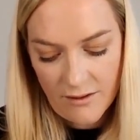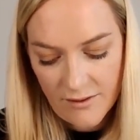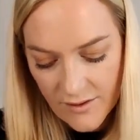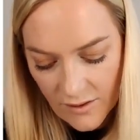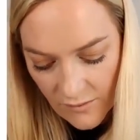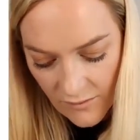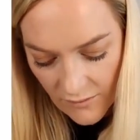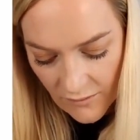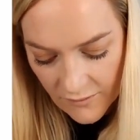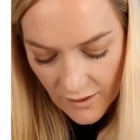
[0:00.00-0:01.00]
So
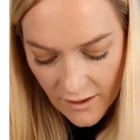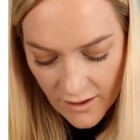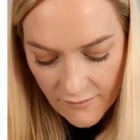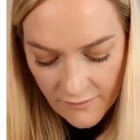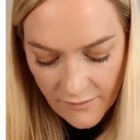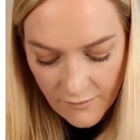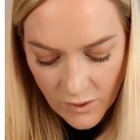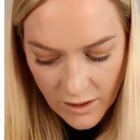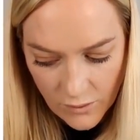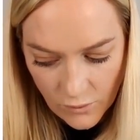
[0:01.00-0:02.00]
5,
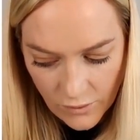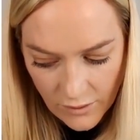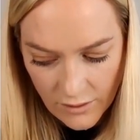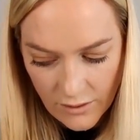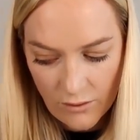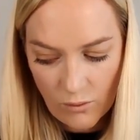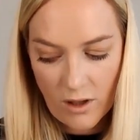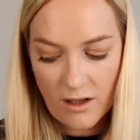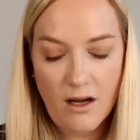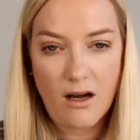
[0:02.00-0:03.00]
part 1,
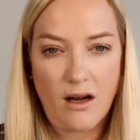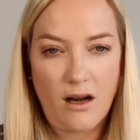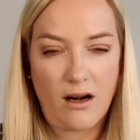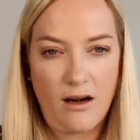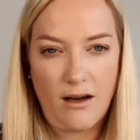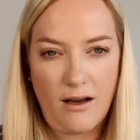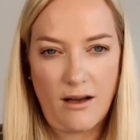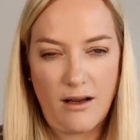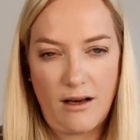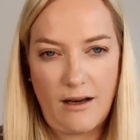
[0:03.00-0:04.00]
what are
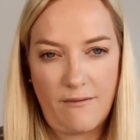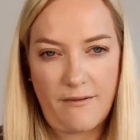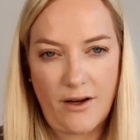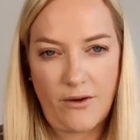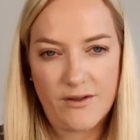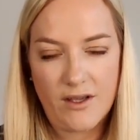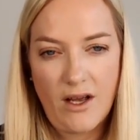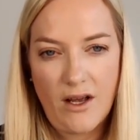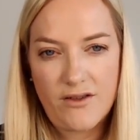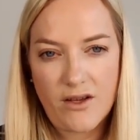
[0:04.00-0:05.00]
lymph nodes?
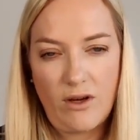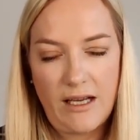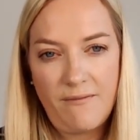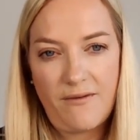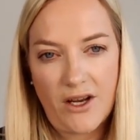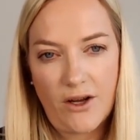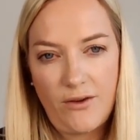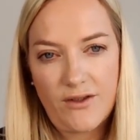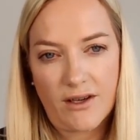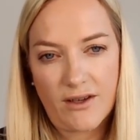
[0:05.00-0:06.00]
So lymph
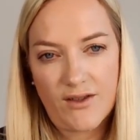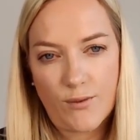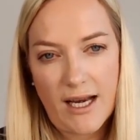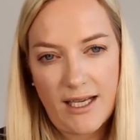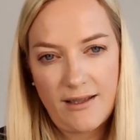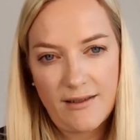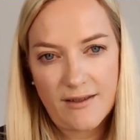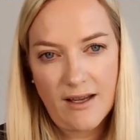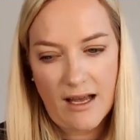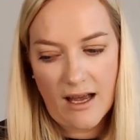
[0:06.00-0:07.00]
nodes are swellings
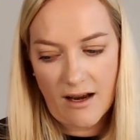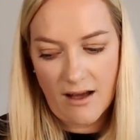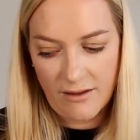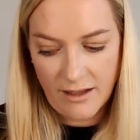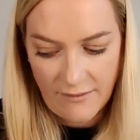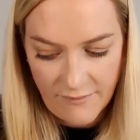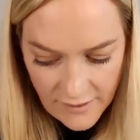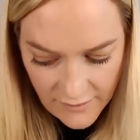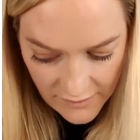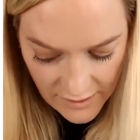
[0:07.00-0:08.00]
along the
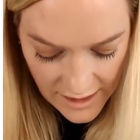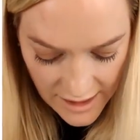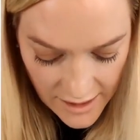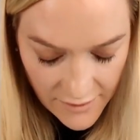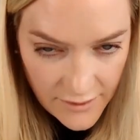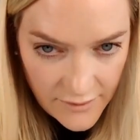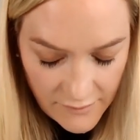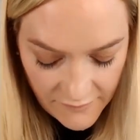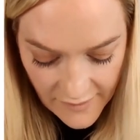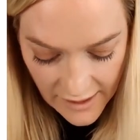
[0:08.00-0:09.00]

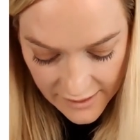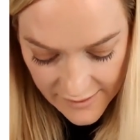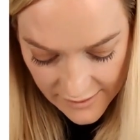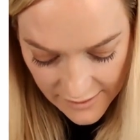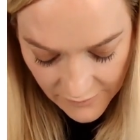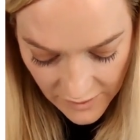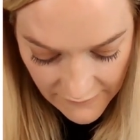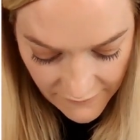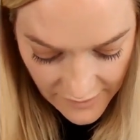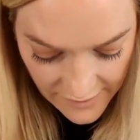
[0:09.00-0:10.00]
lymphatic system, or
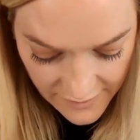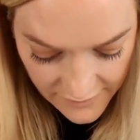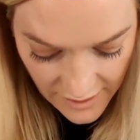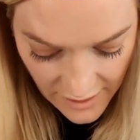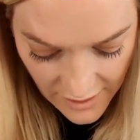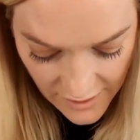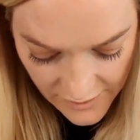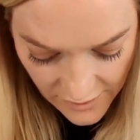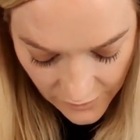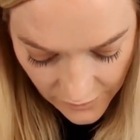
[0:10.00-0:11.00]
lymph vessels.
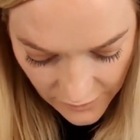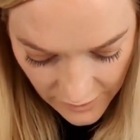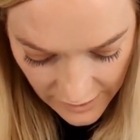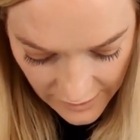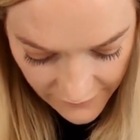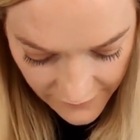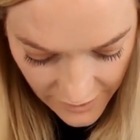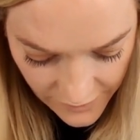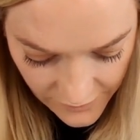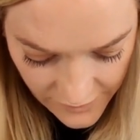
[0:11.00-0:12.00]
So lymph
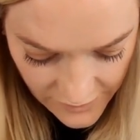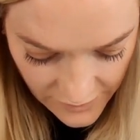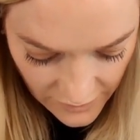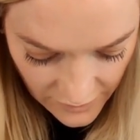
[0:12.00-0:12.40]
nodes